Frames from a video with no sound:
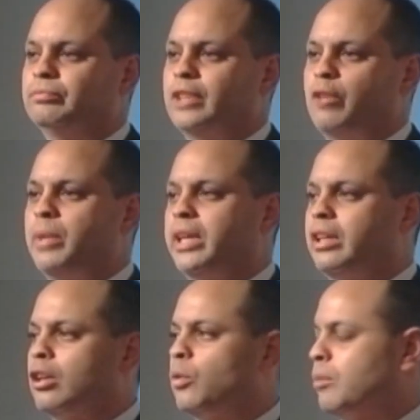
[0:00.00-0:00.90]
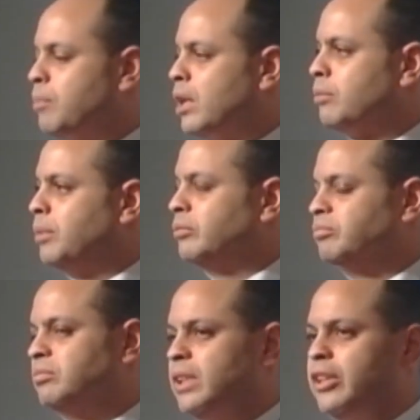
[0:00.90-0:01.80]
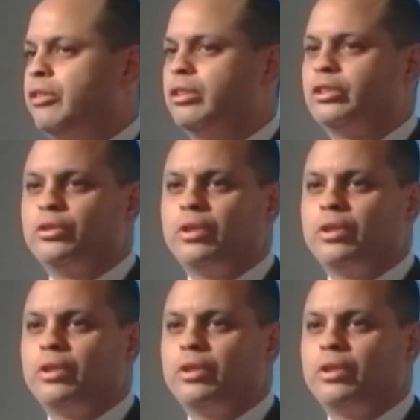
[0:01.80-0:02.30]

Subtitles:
making a quick buck, but in a year or two